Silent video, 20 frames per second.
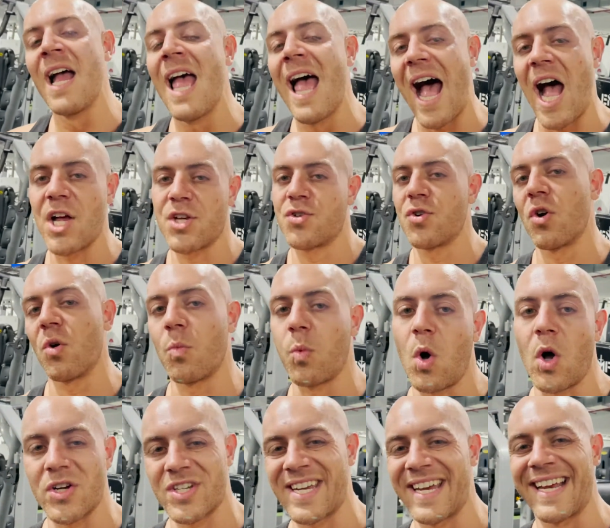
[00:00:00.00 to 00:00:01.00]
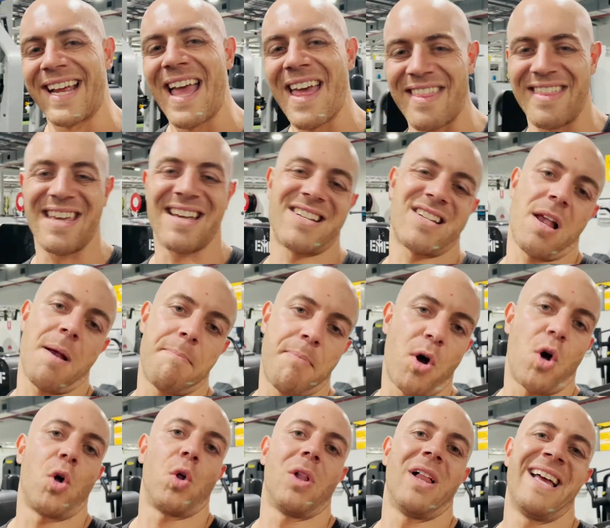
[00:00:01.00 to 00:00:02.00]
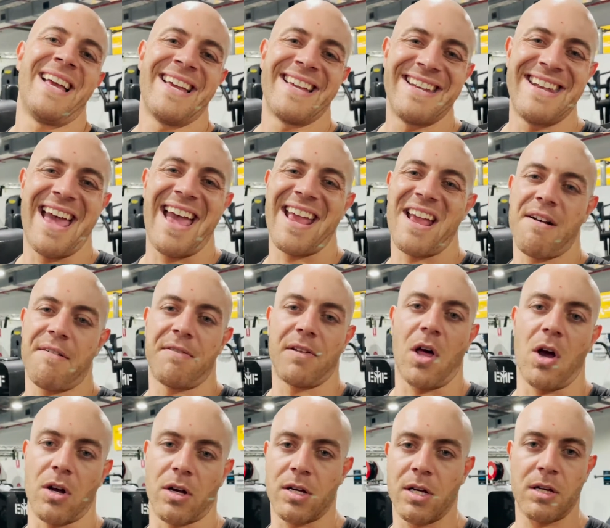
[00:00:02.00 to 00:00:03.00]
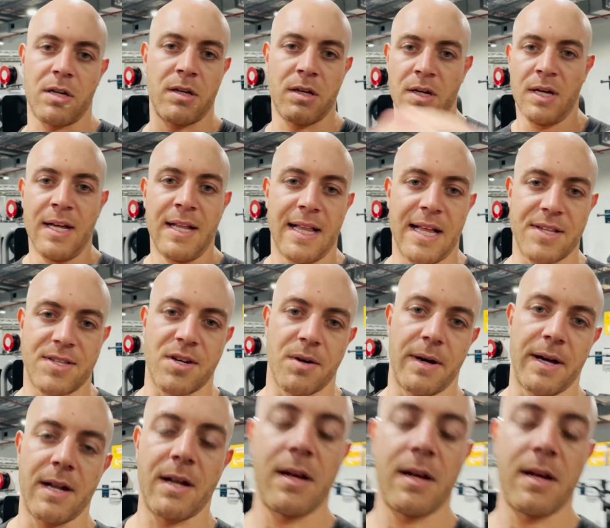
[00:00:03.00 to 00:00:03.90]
as you're watching this pull day vlog. Let's do it.